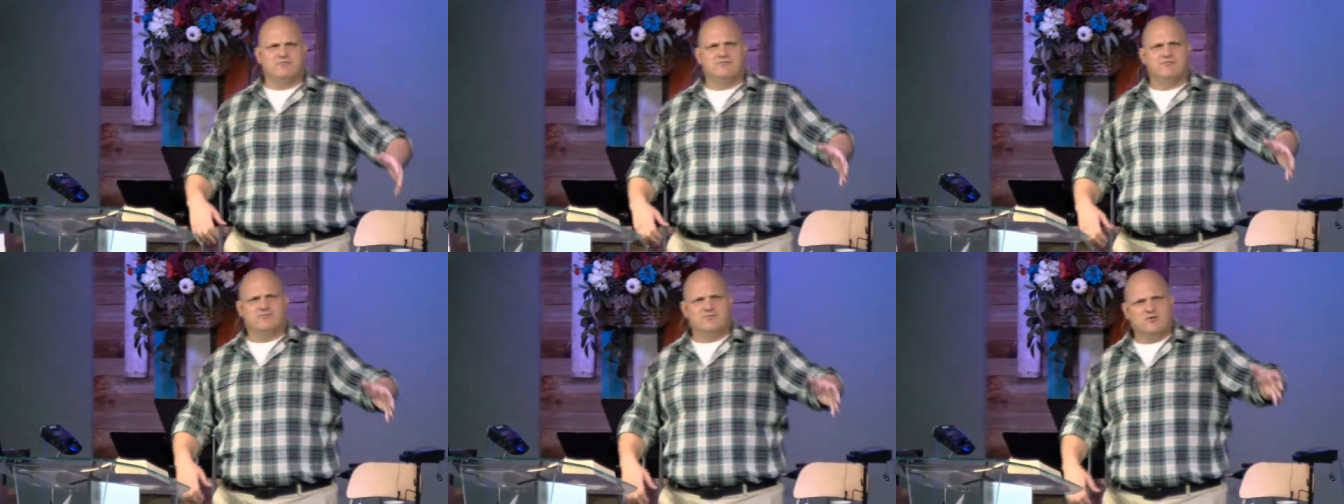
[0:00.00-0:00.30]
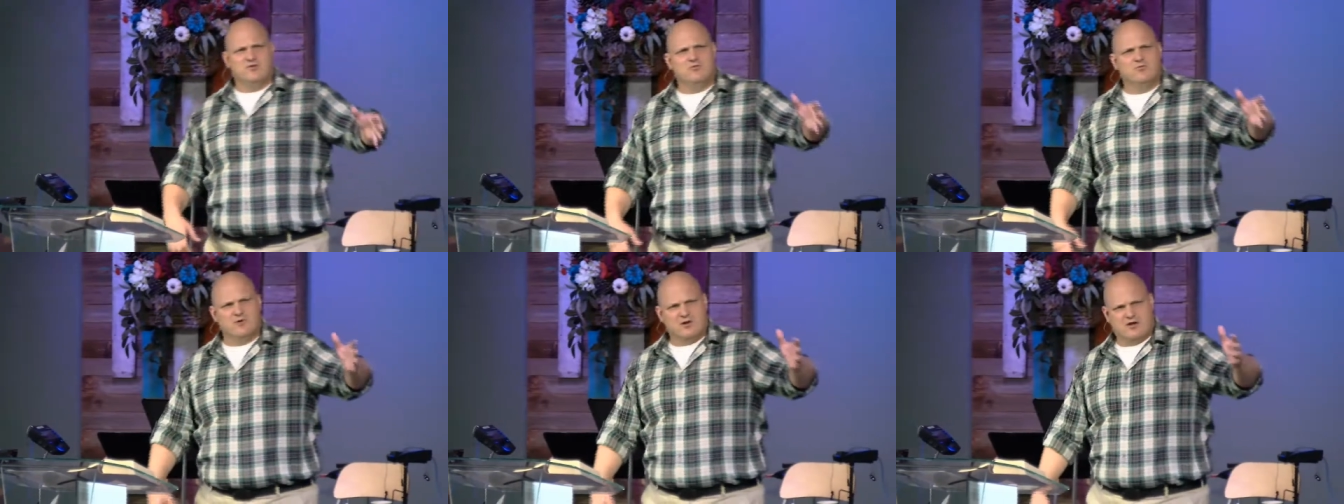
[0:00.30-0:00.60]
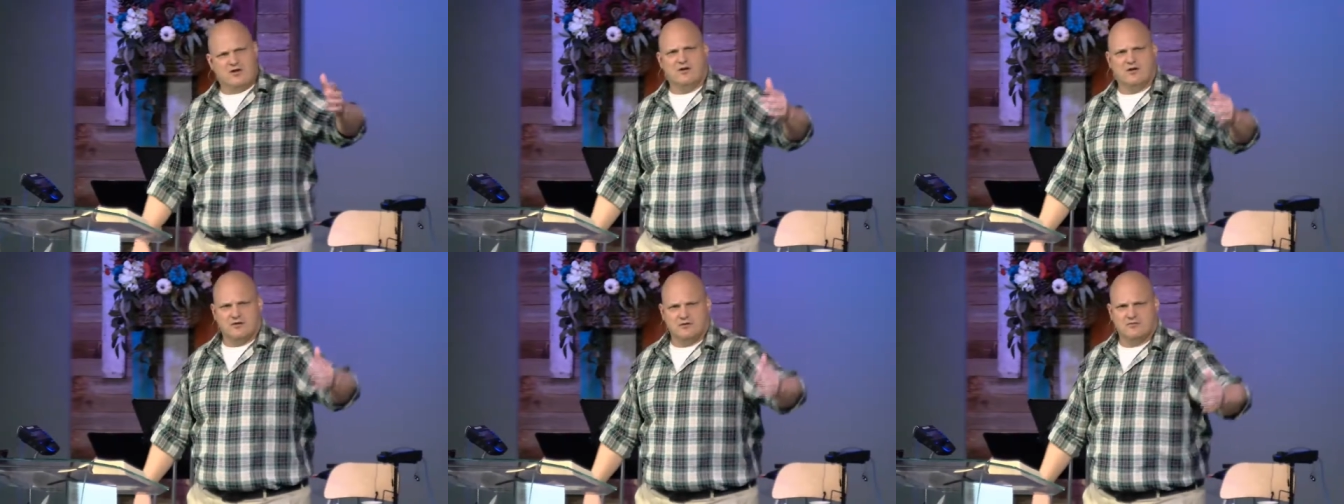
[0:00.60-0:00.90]
you
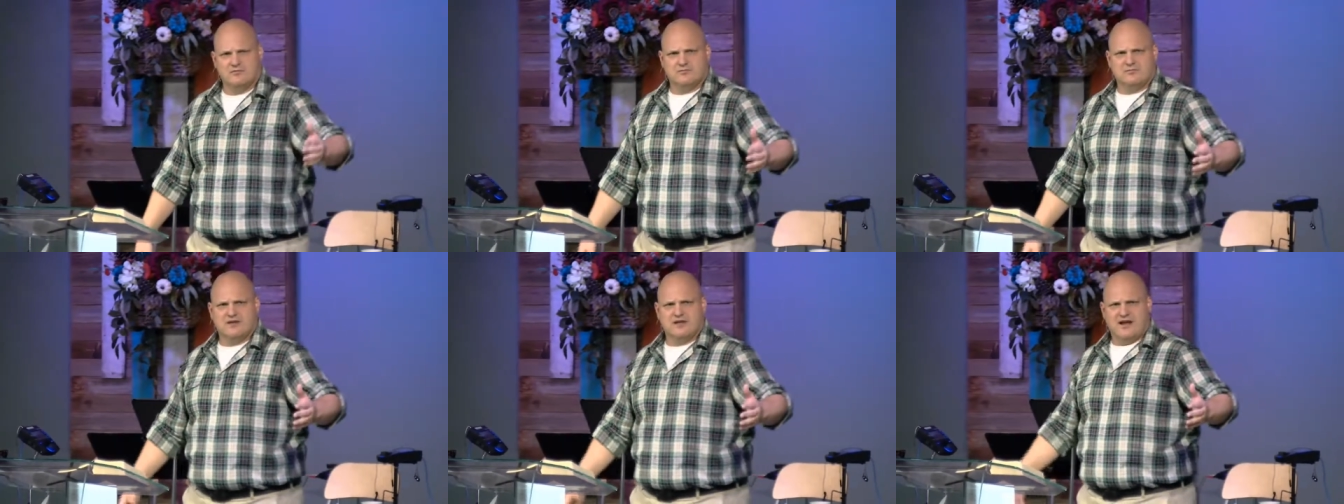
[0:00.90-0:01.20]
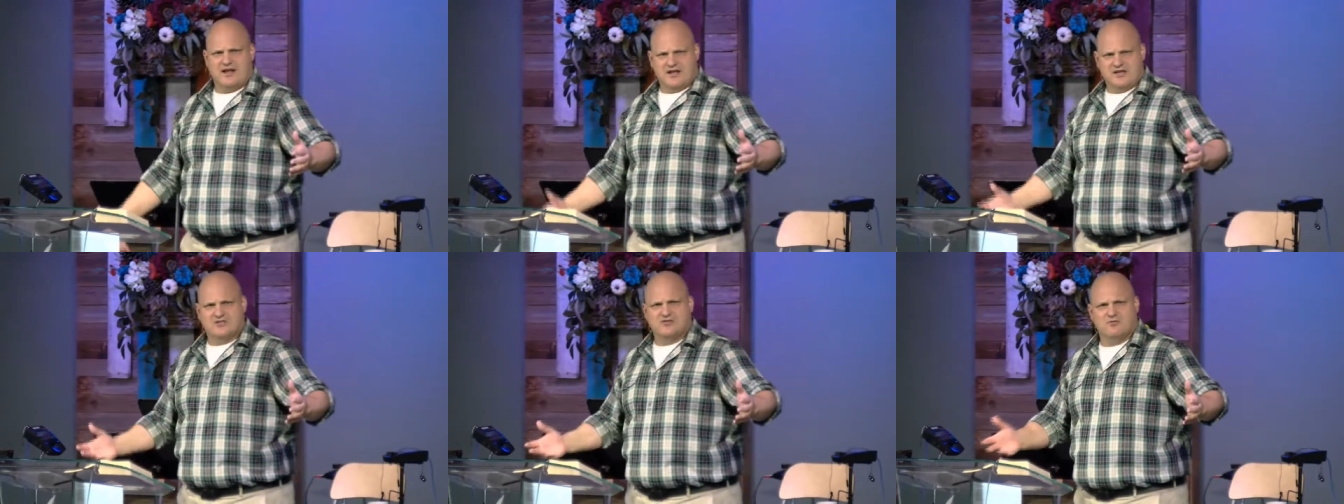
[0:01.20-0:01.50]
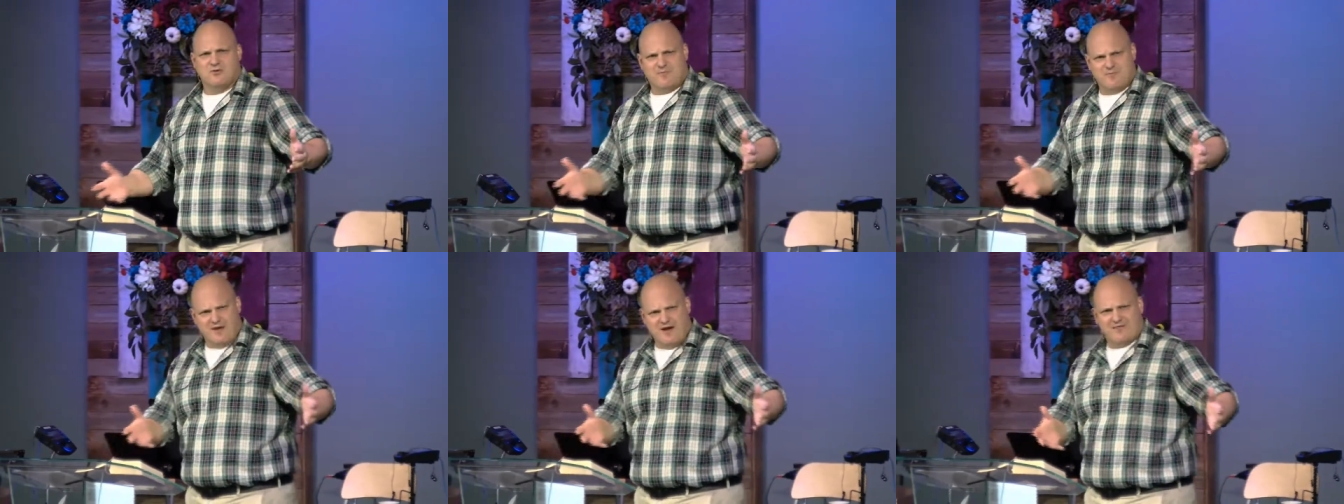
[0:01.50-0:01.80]
will. Can I get you
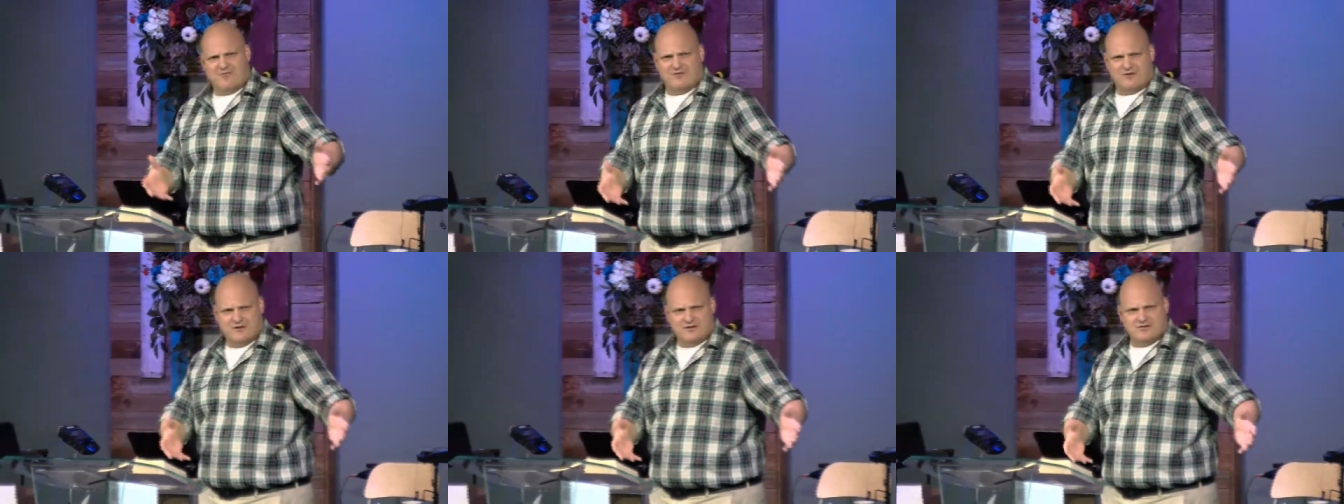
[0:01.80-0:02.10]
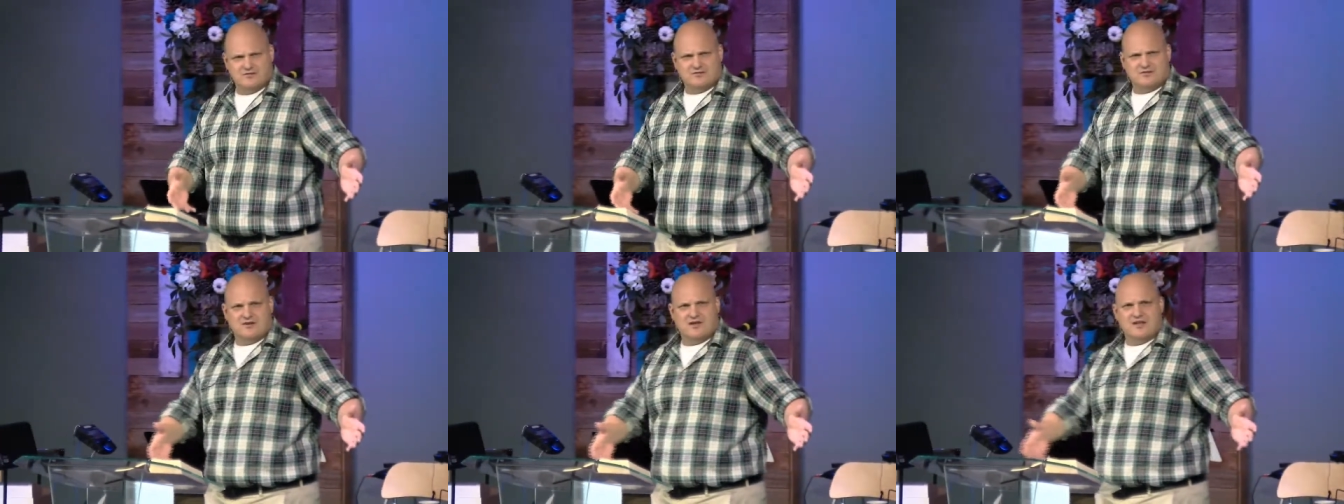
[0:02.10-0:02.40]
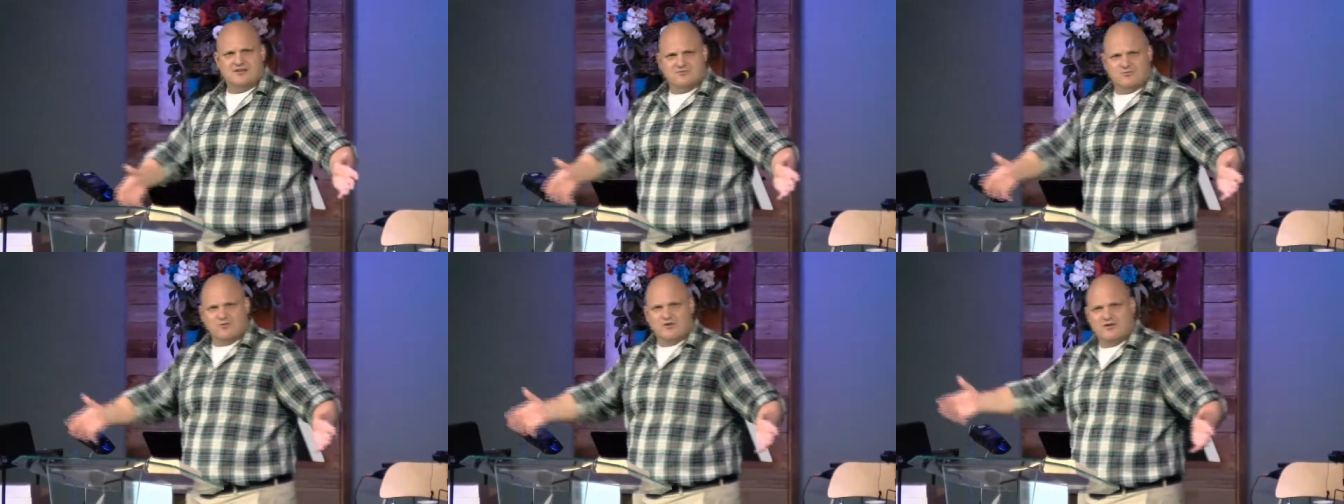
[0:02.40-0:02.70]
a beverage
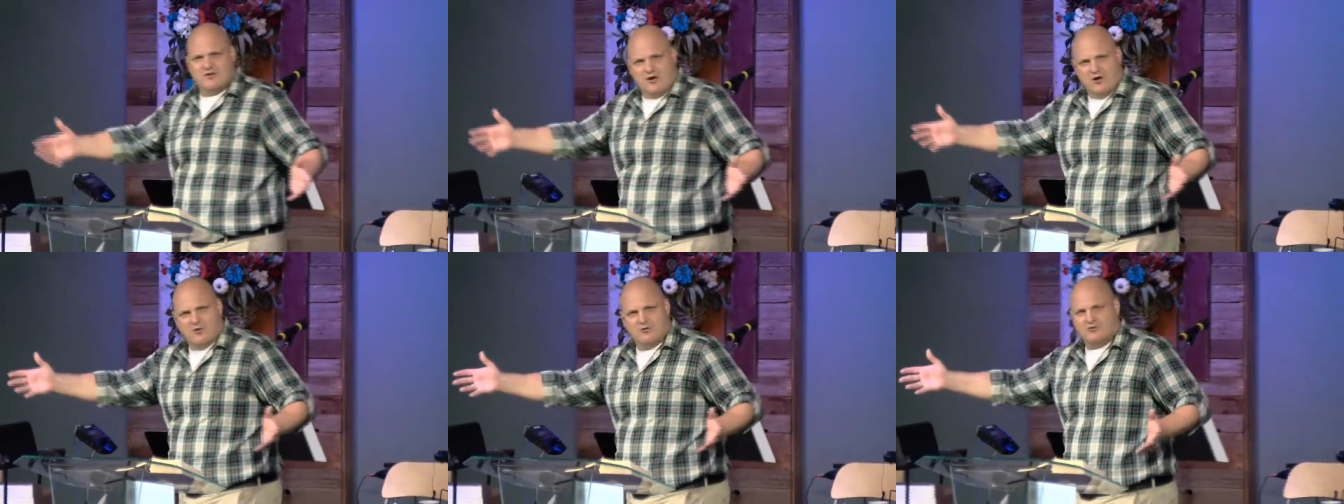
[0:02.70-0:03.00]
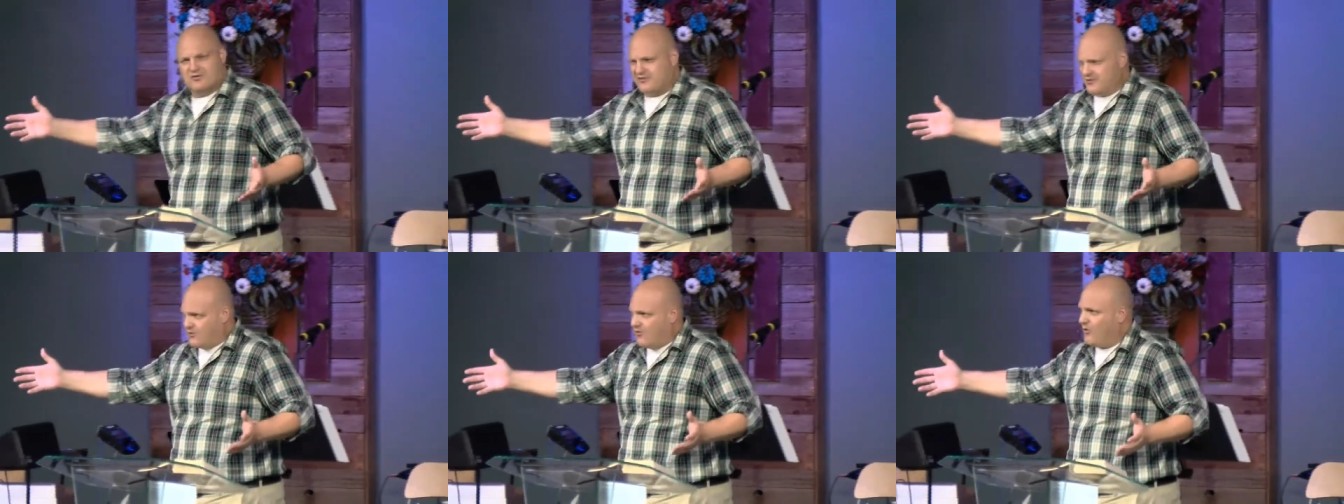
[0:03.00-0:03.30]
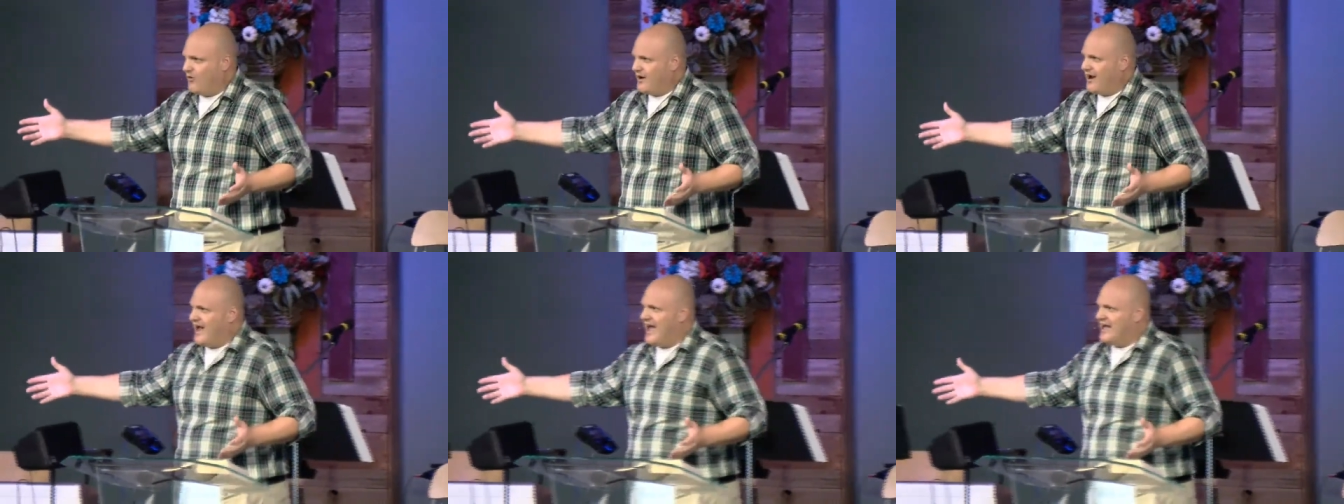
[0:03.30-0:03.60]
as we go to the
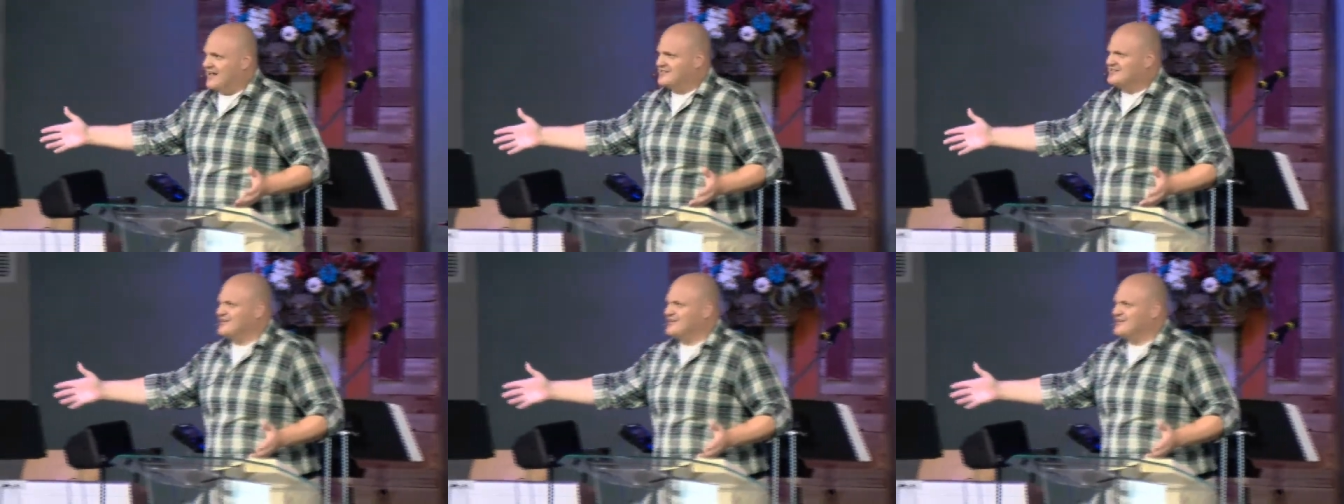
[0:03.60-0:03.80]
courthouse?